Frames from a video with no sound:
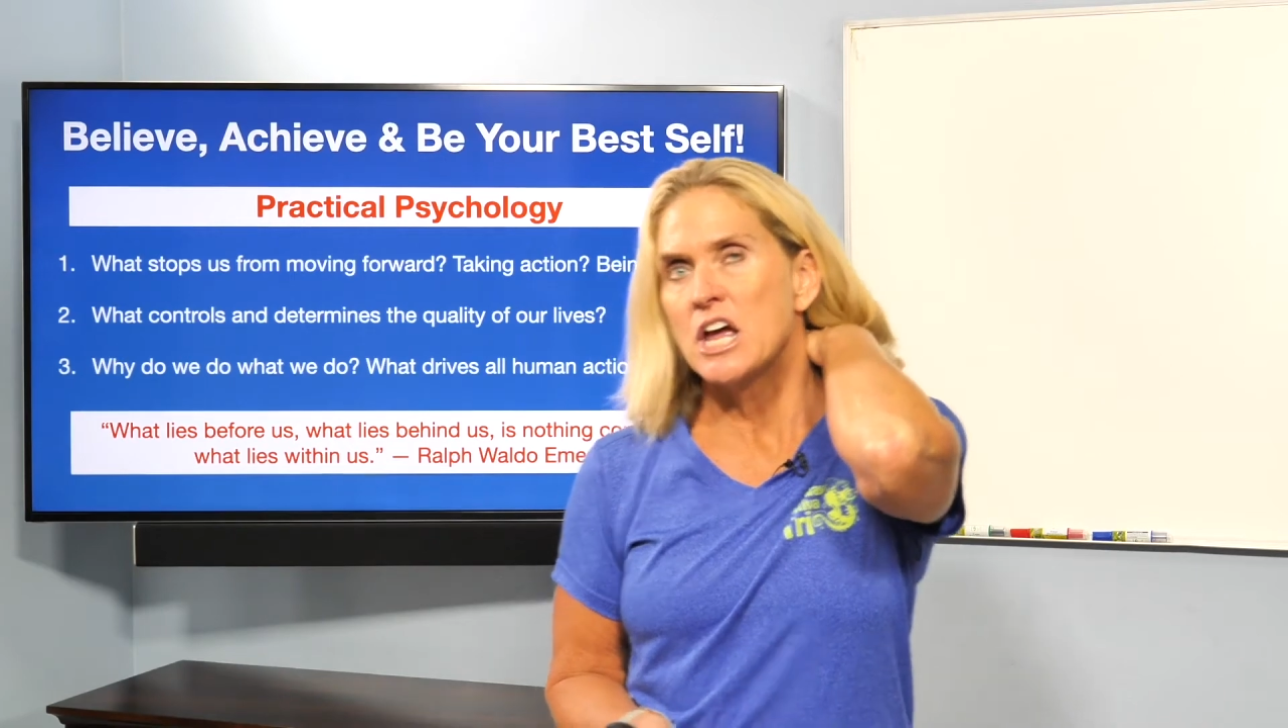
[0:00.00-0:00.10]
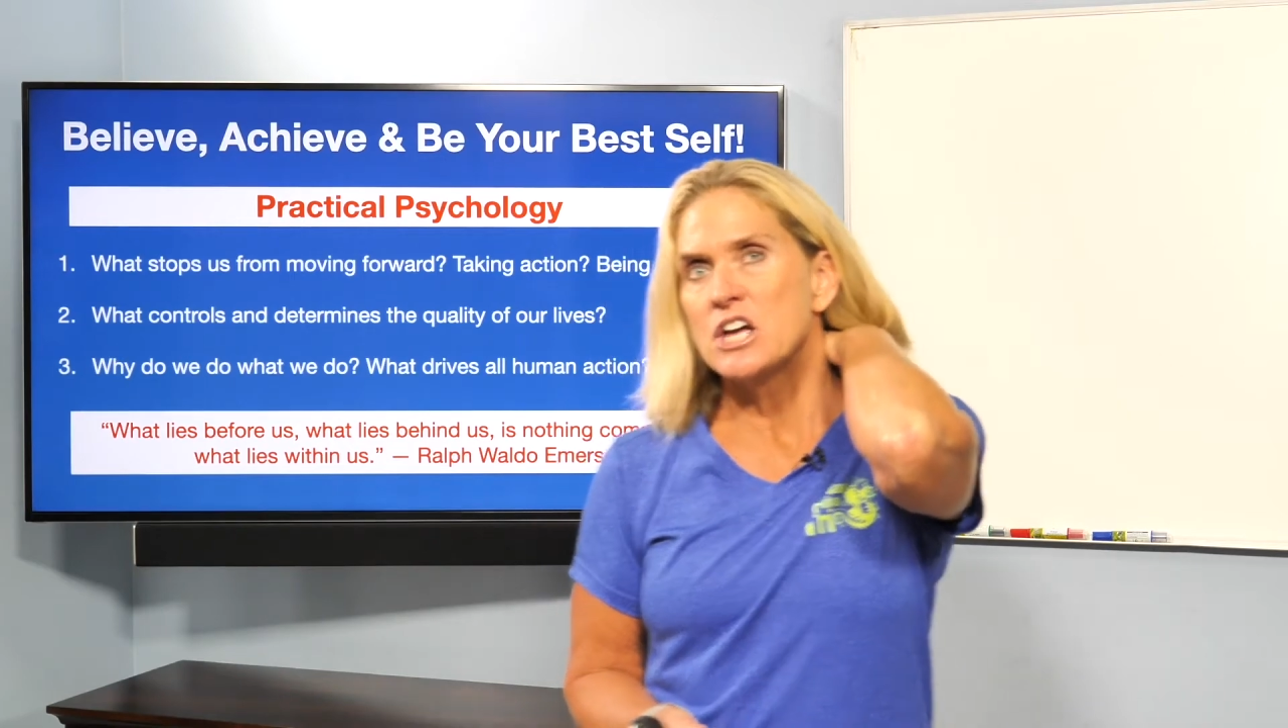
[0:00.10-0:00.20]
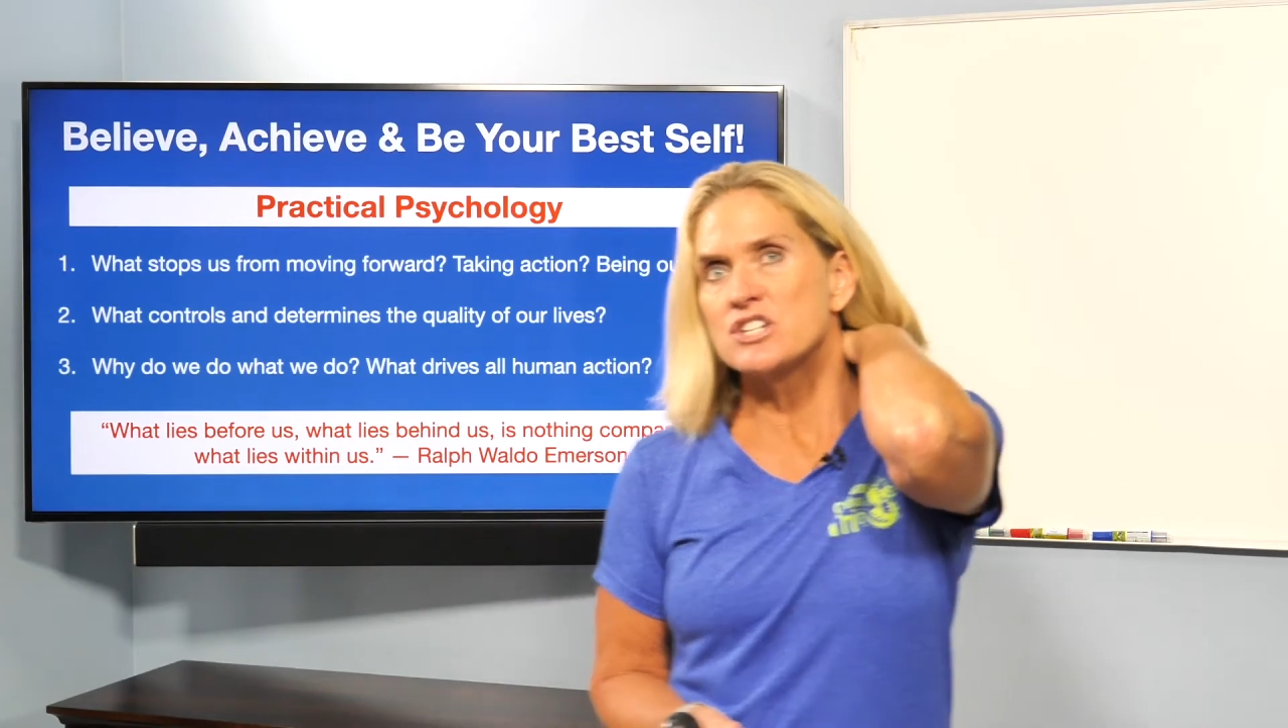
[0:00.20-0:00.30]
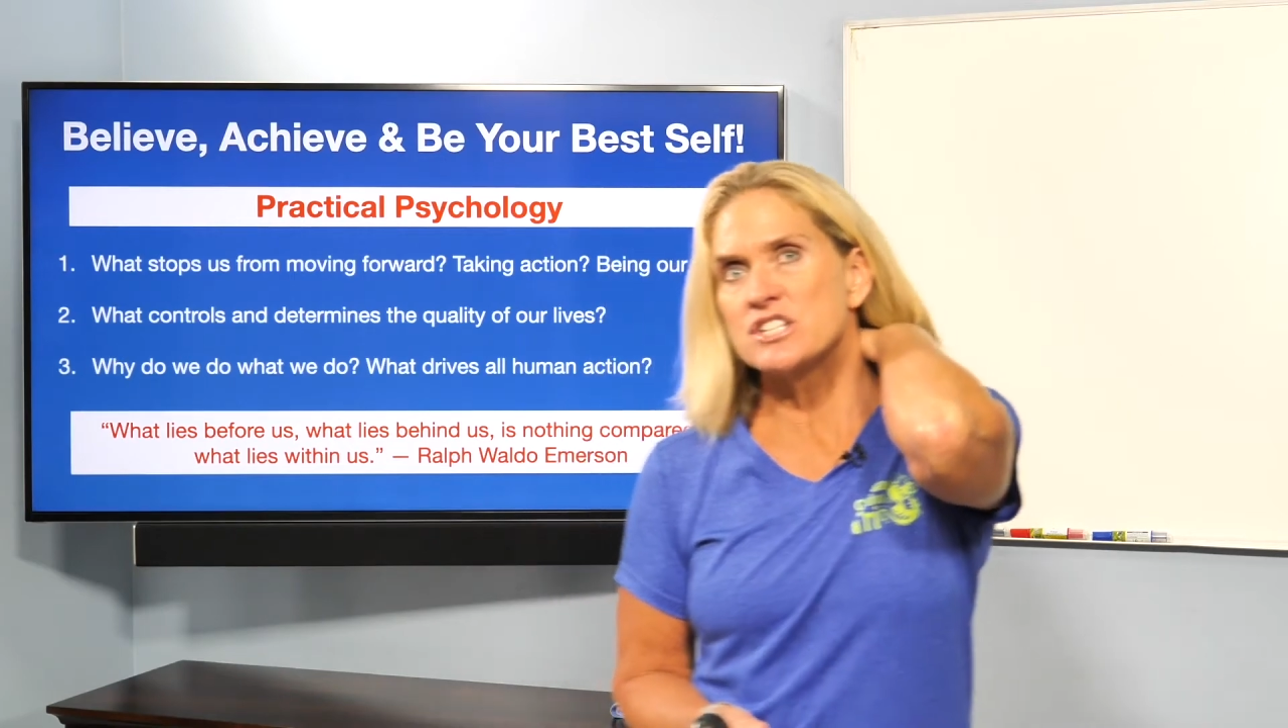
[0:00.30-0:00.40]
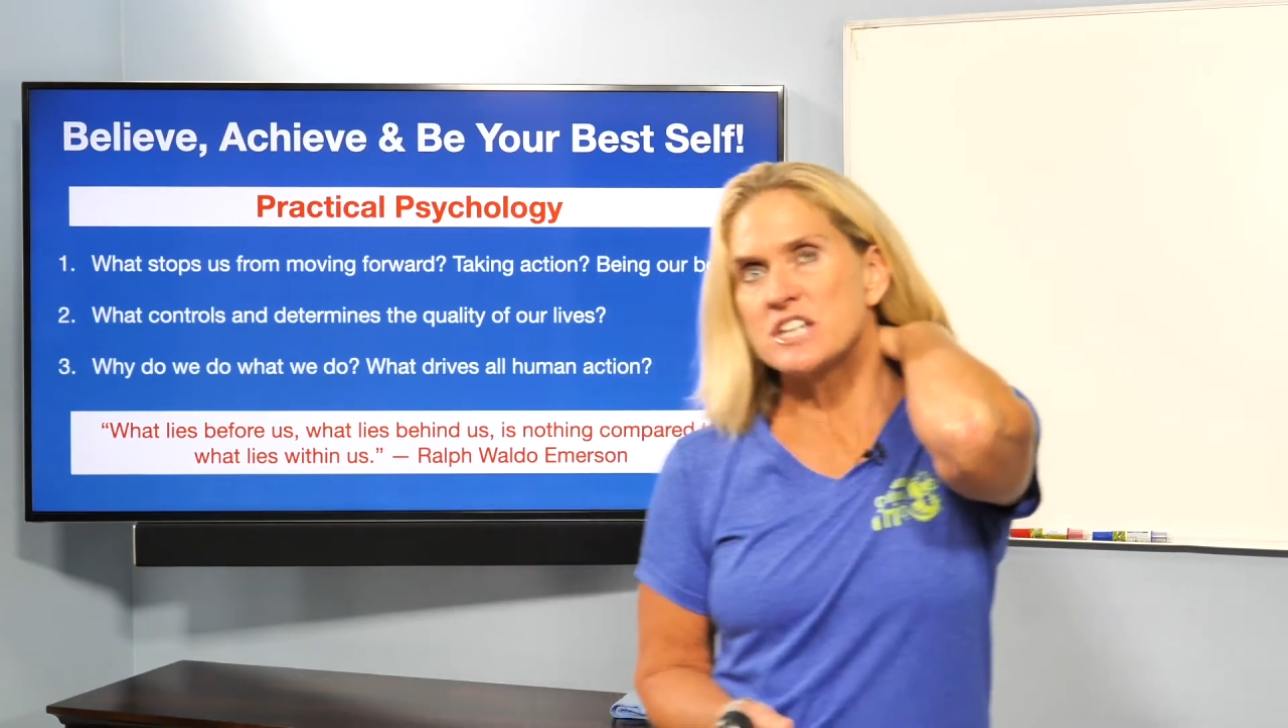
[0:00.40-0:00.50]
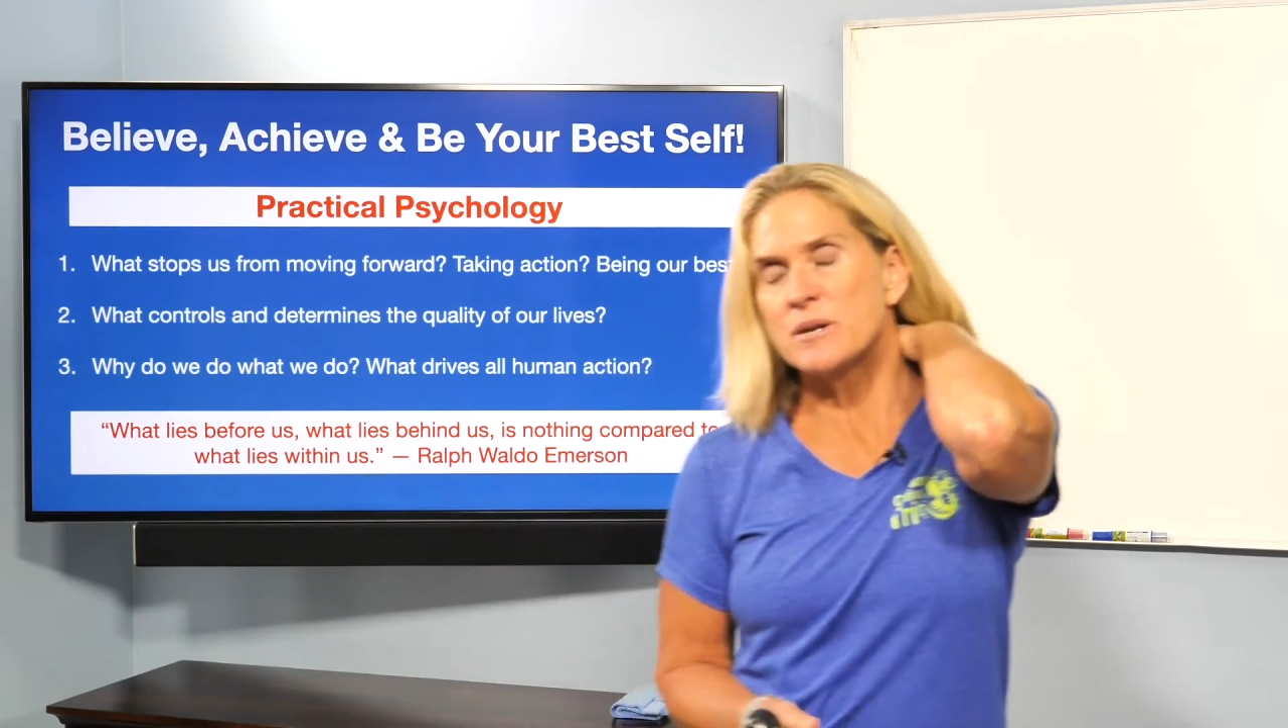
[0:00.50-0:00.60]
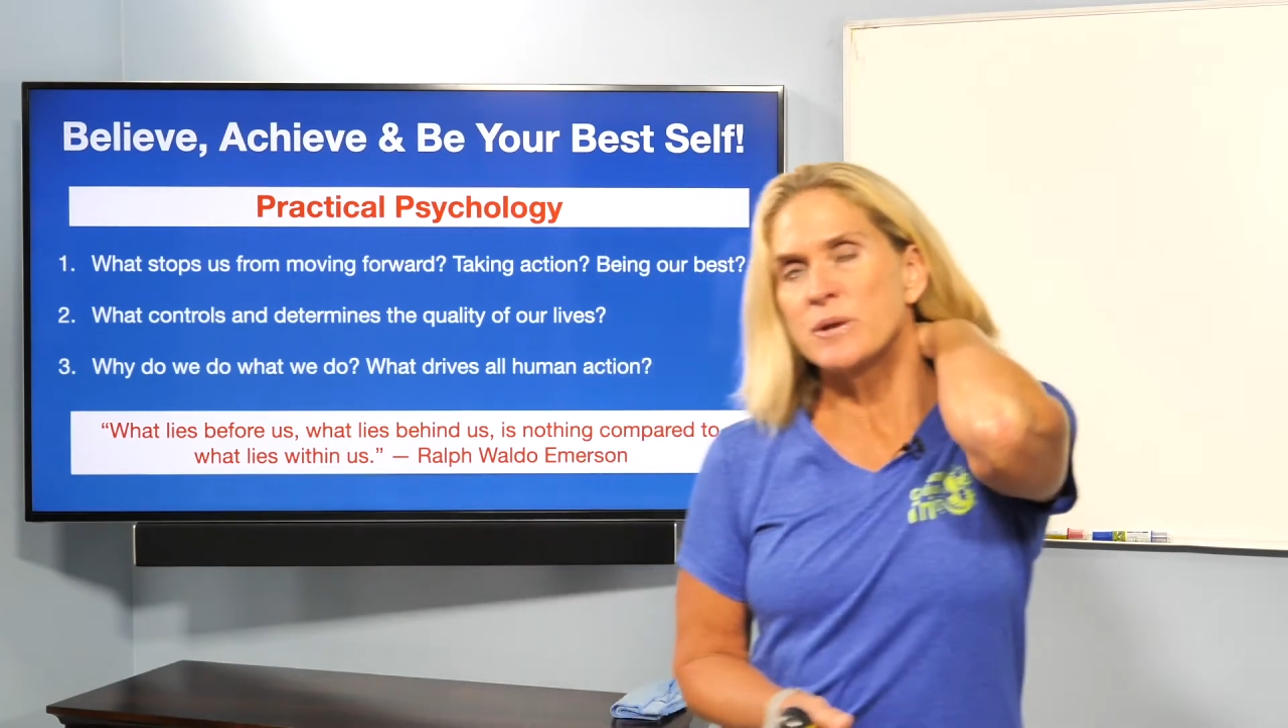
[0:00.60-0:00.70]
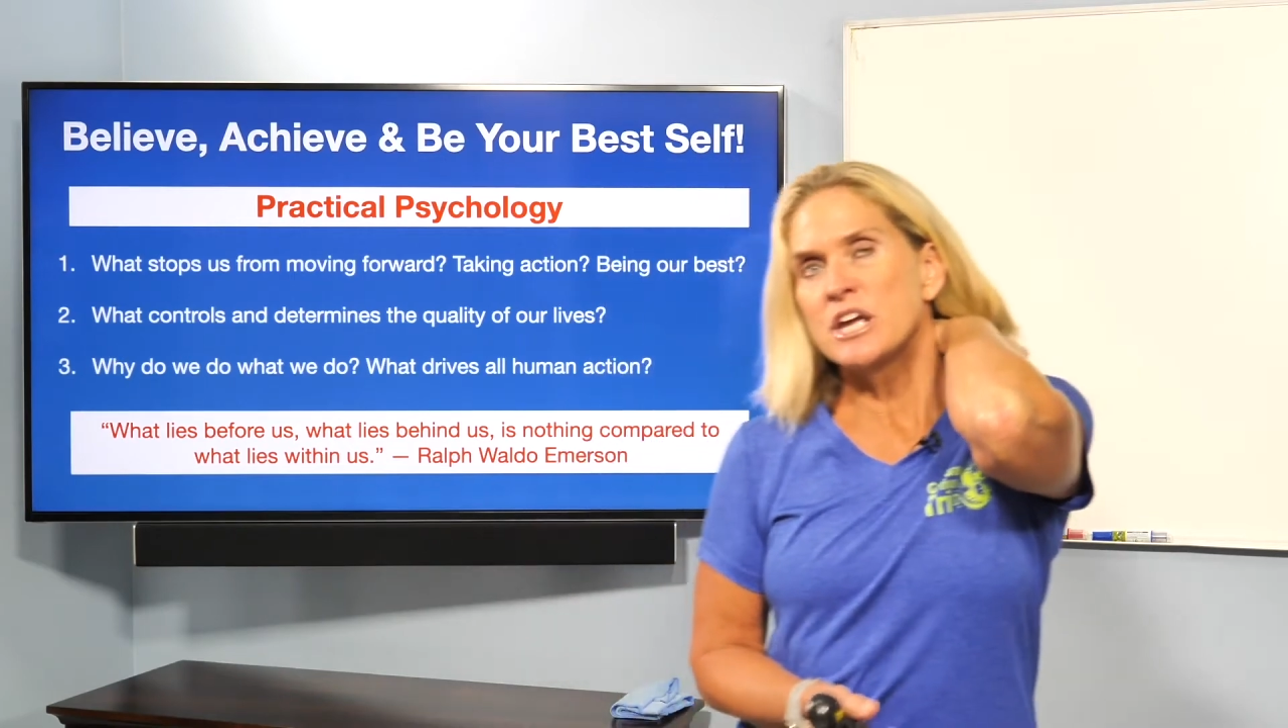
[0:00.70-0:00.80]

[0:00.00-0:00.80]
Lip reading: she said,